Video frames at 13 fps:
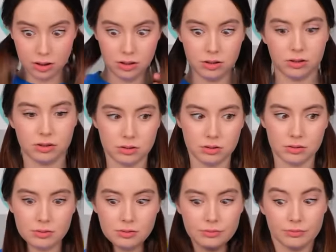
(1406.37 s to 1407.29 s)
That
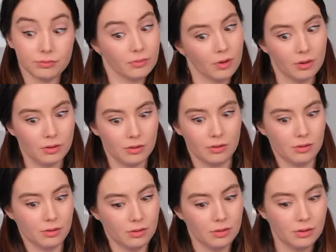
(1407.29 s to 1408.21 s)
spider was so
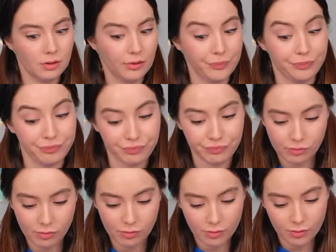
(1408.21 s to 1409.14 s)
gross. I need to
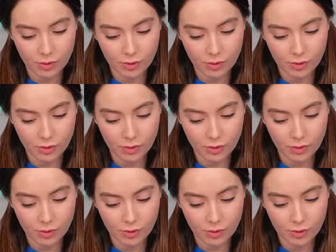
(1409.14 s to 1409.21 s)
hurry up